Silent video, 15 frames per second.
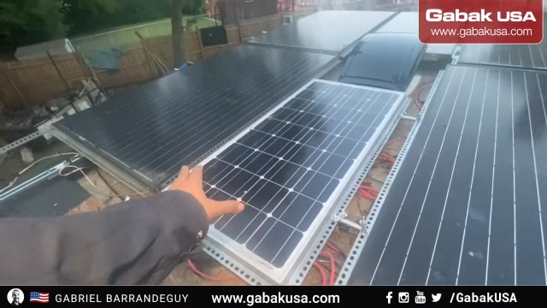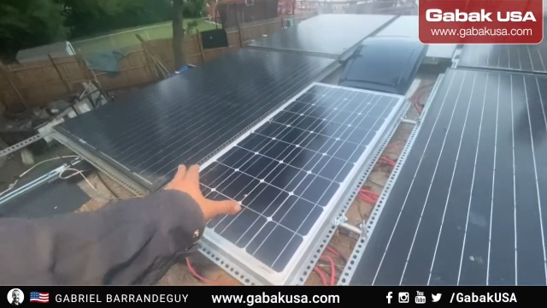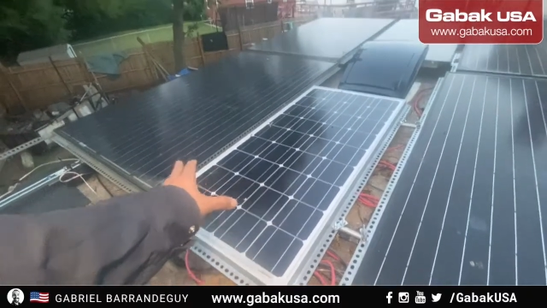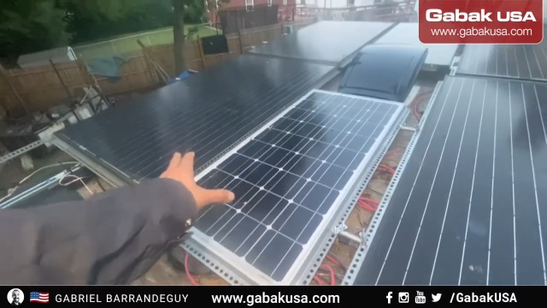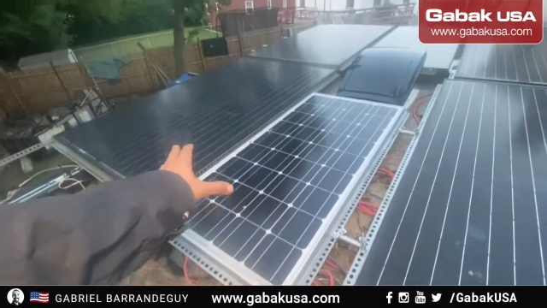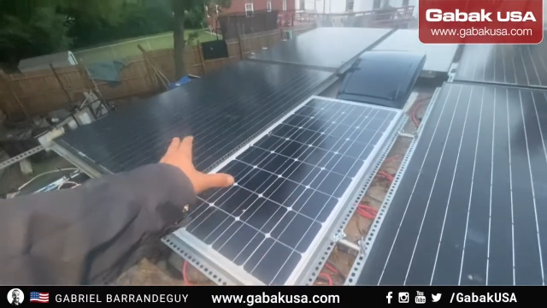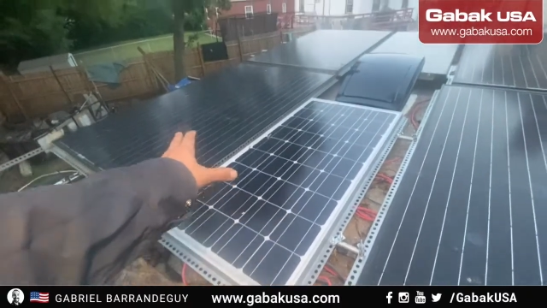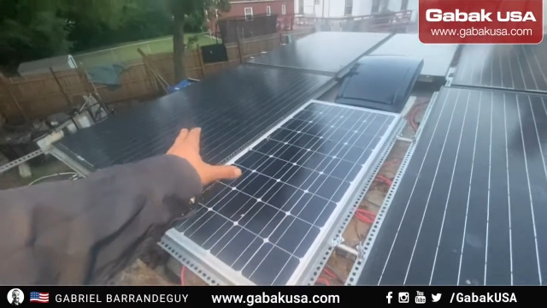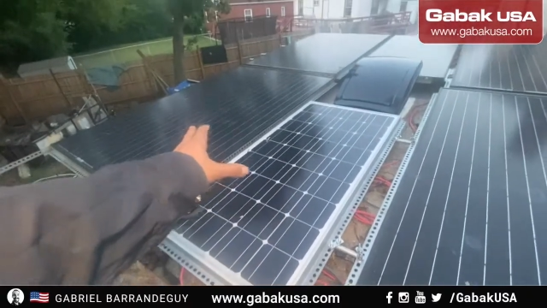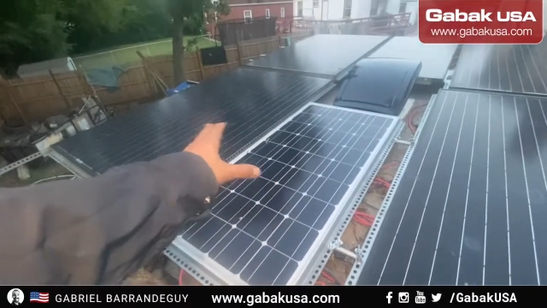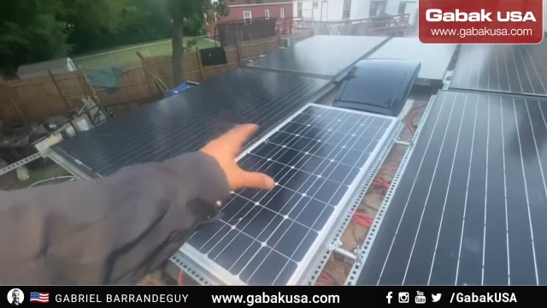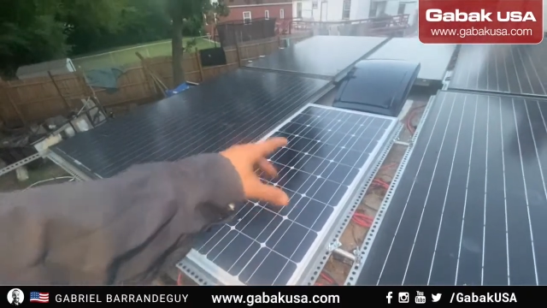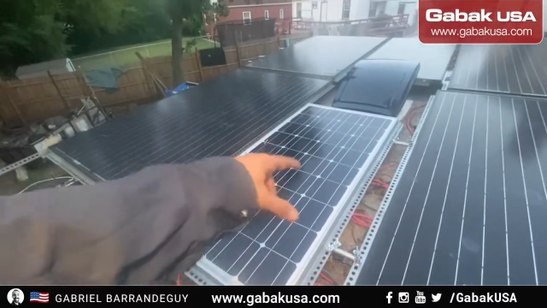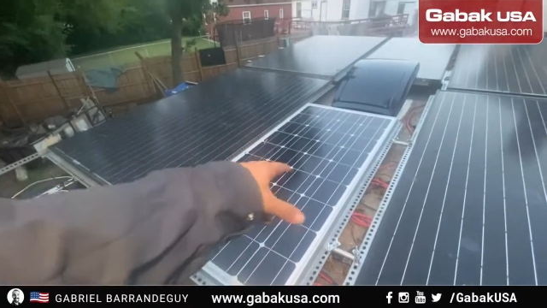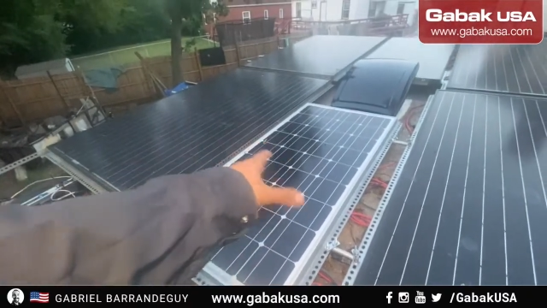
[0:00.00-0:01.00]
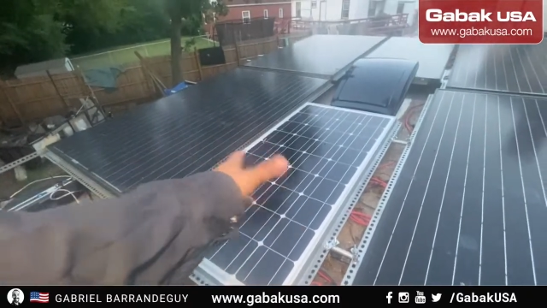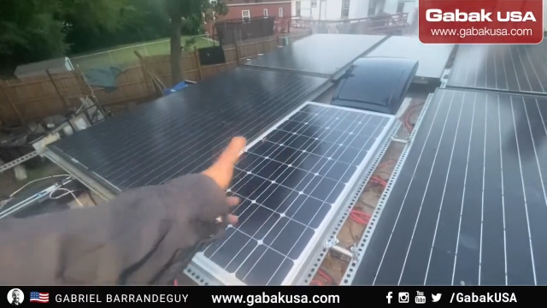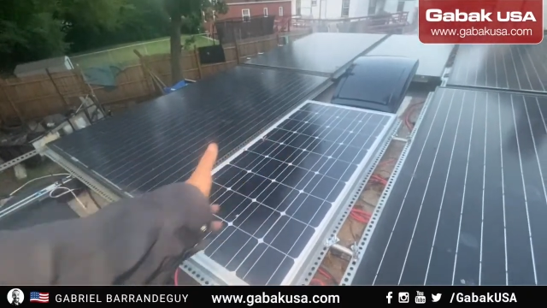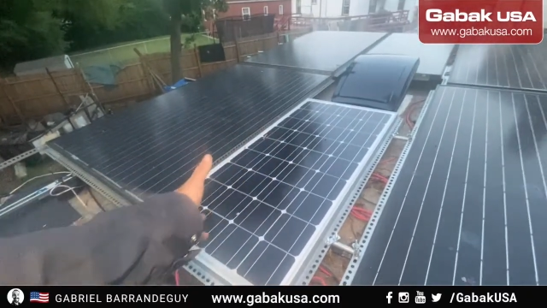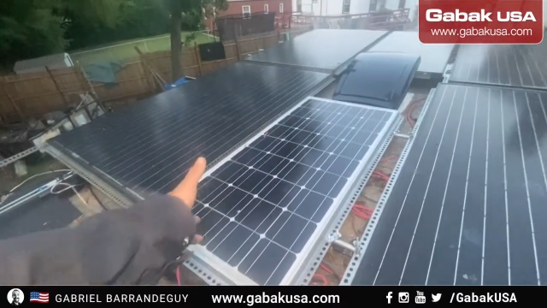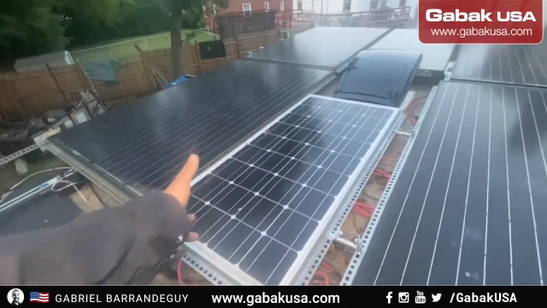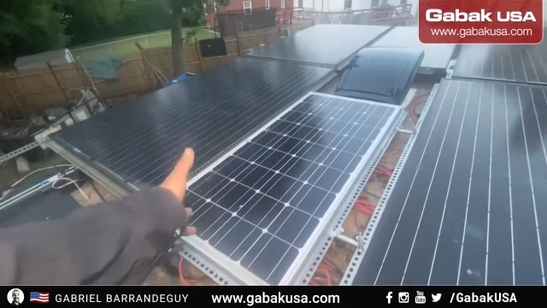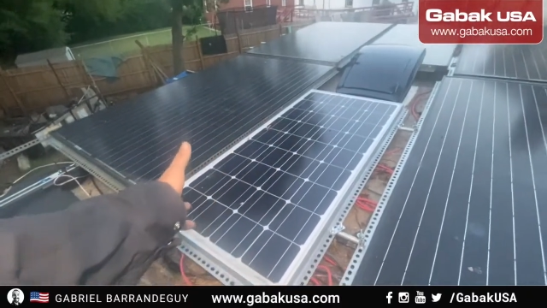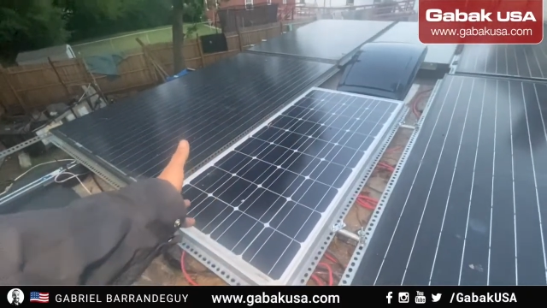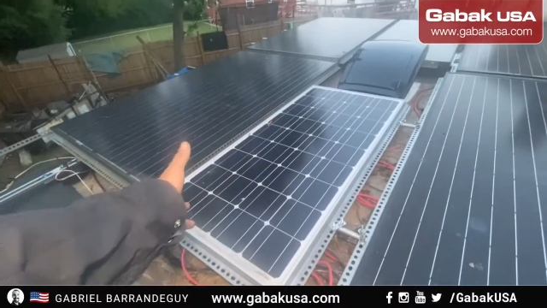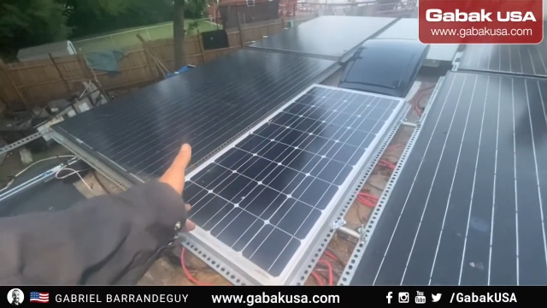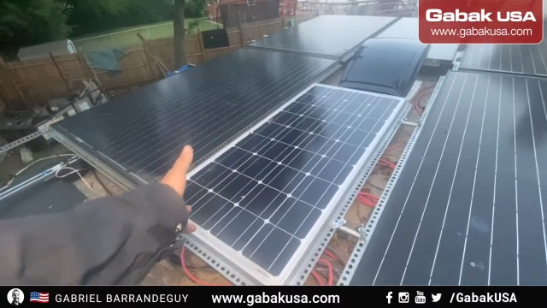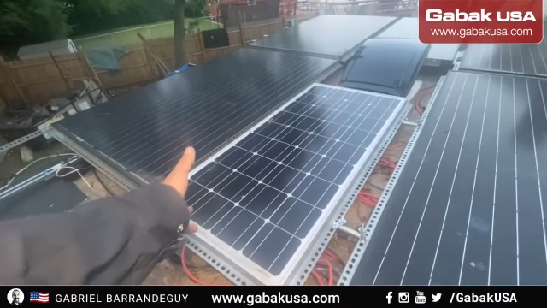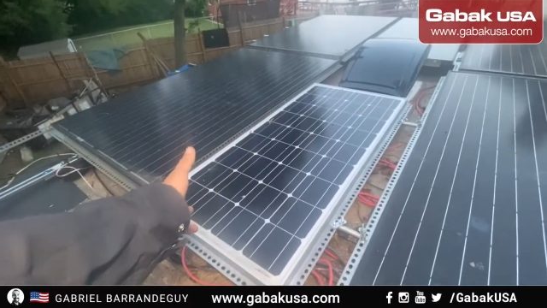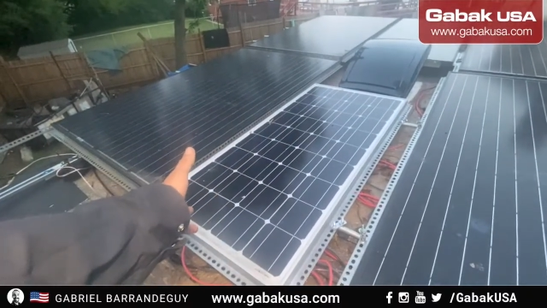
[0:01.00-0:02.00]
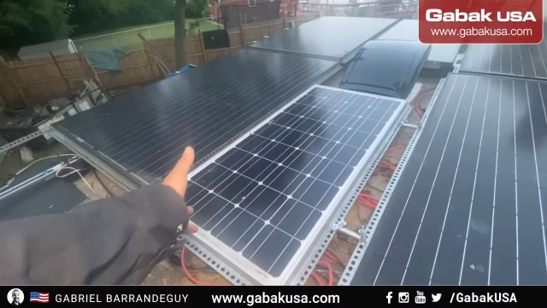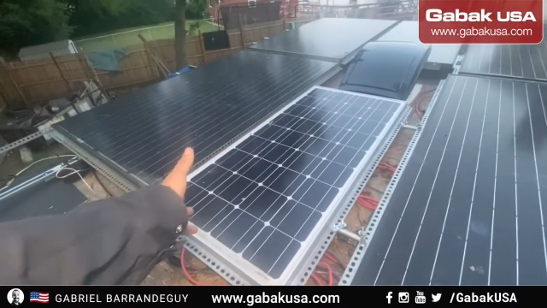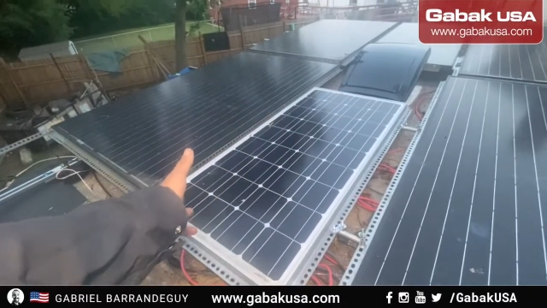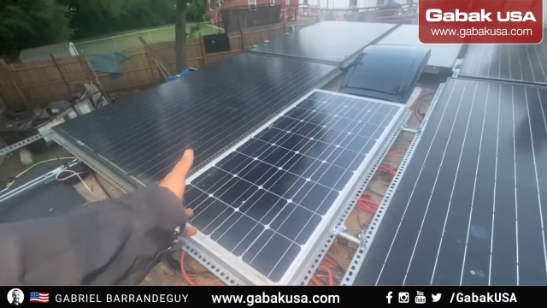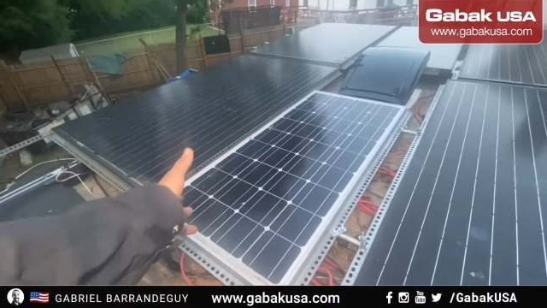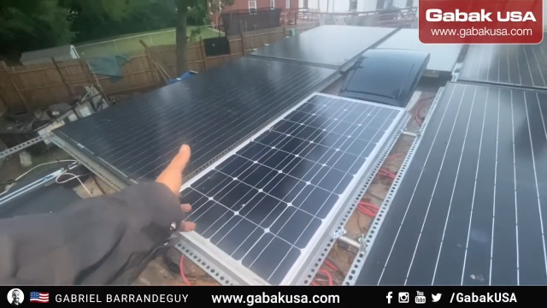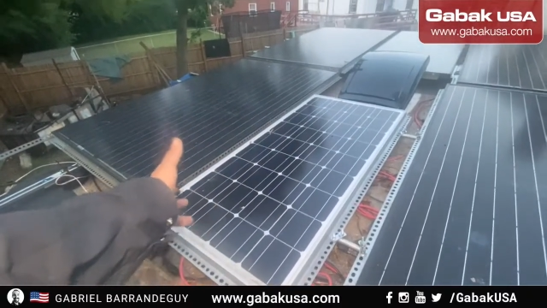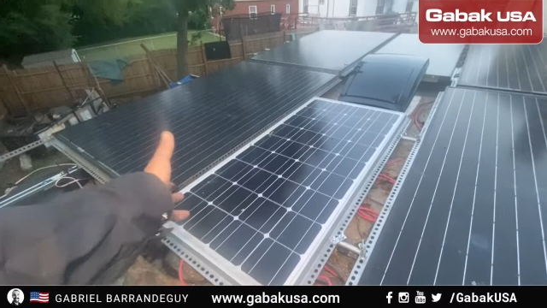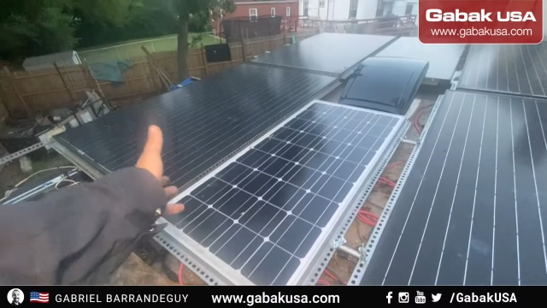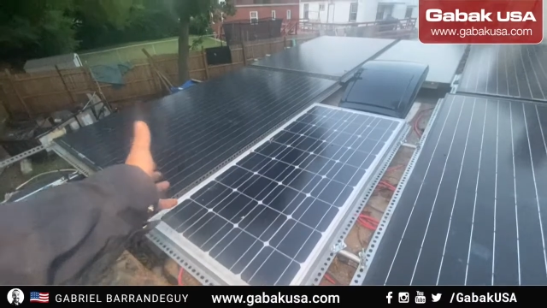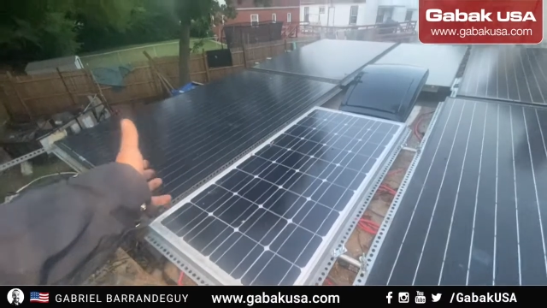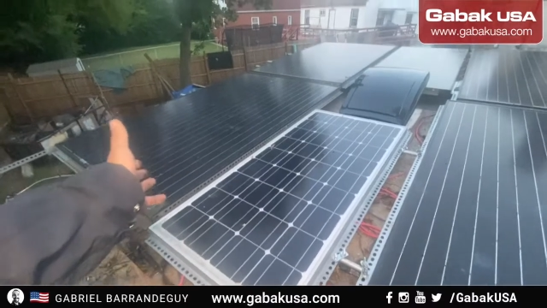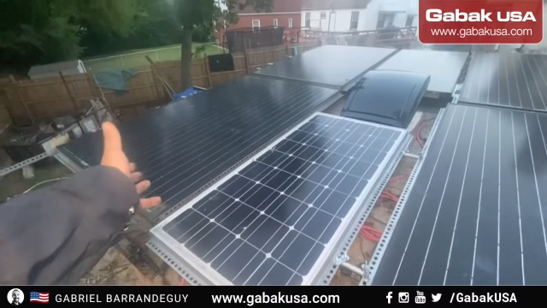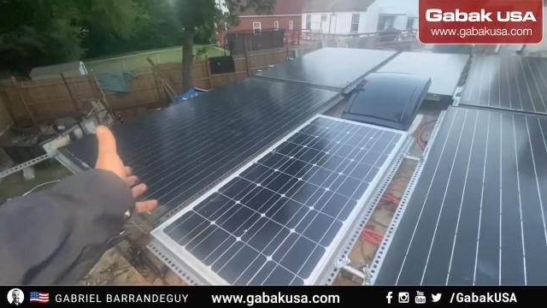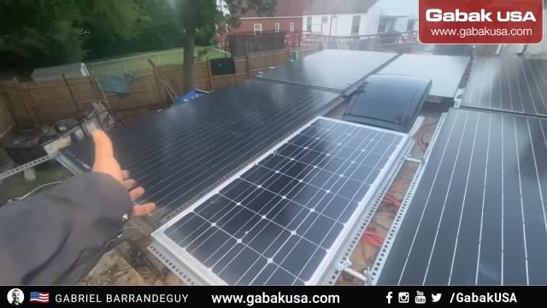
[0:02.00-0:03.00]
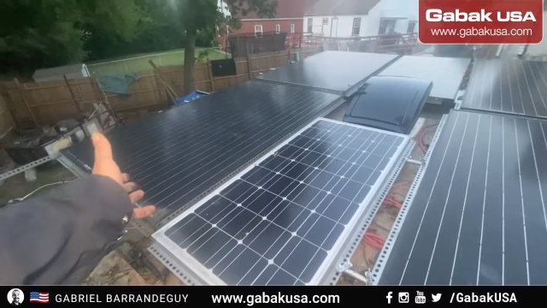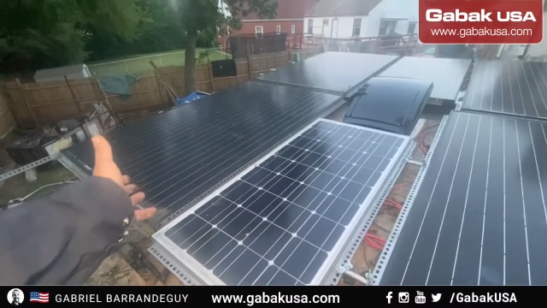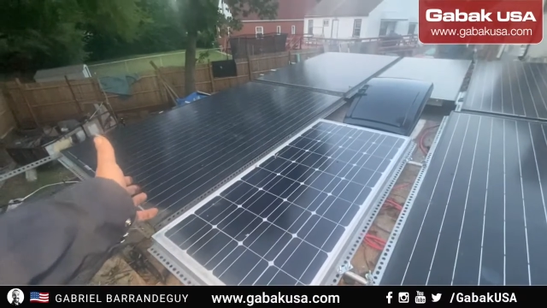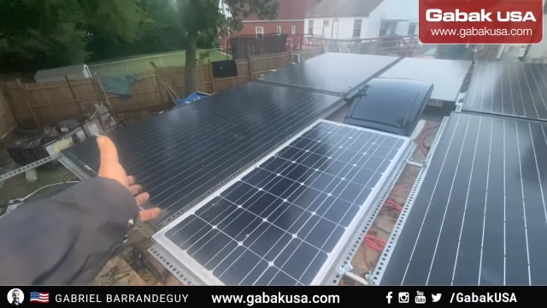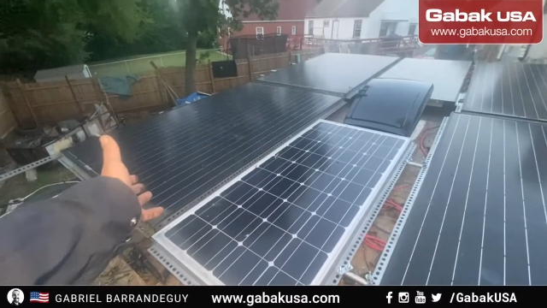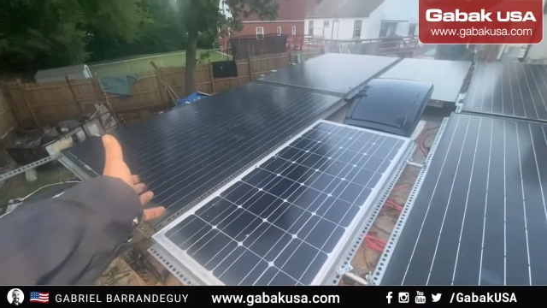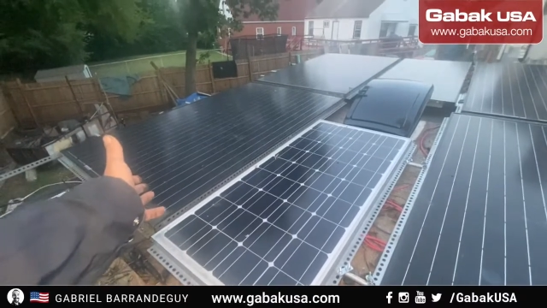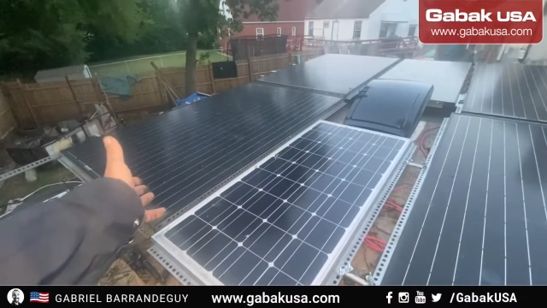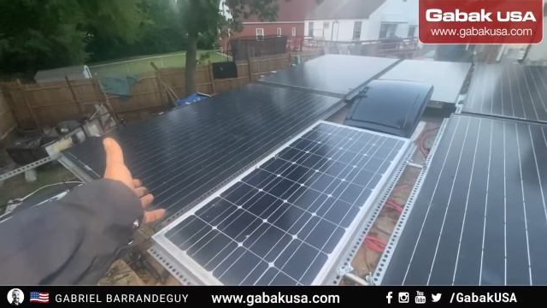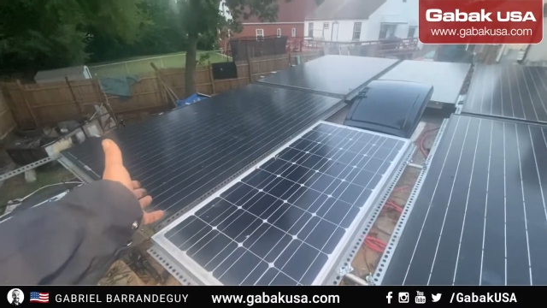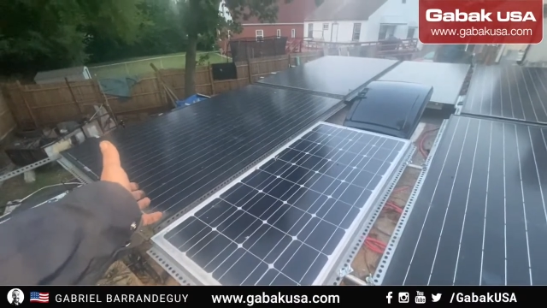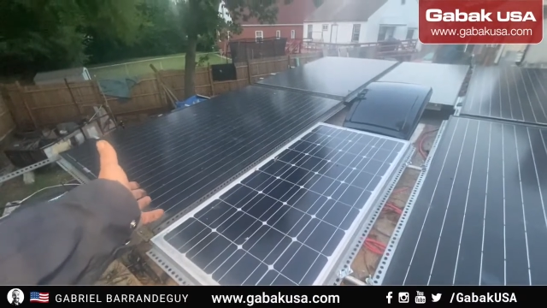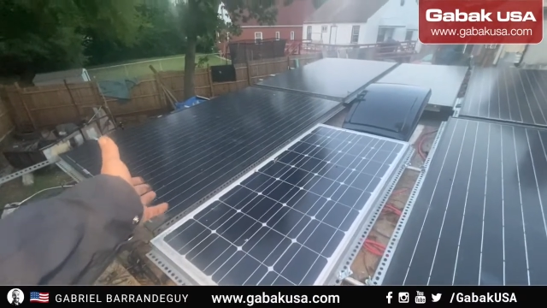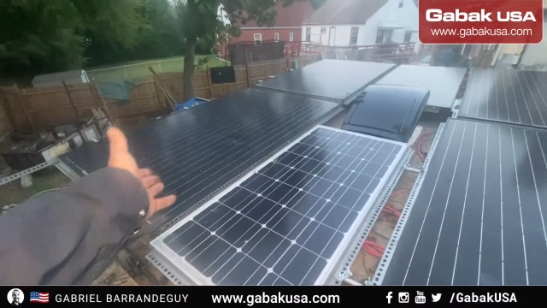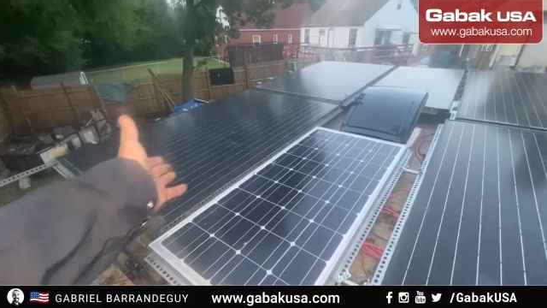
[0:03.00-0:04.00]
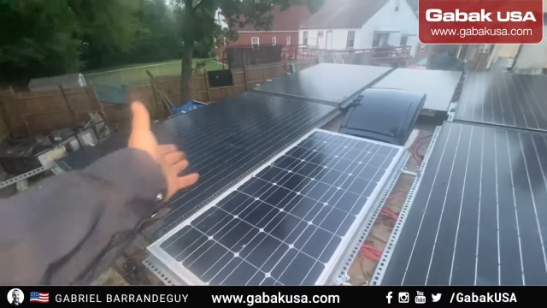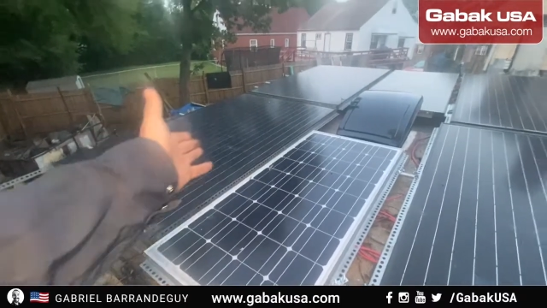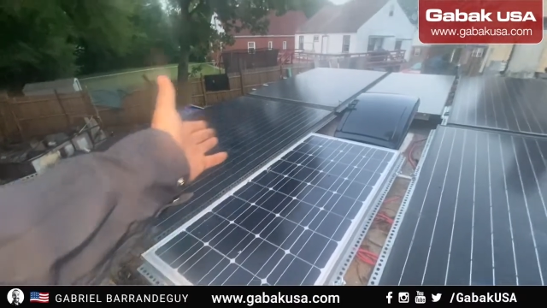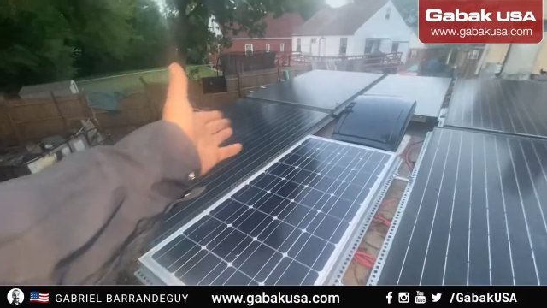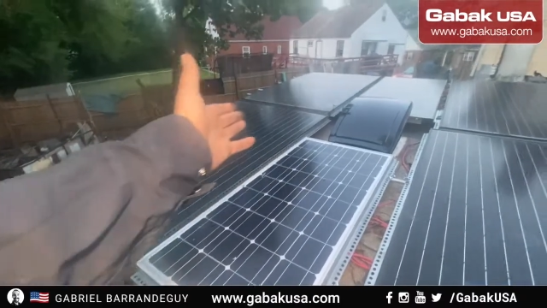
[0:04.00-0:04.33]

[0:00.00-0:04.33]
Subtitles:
No face is visible, so there are no lips to read.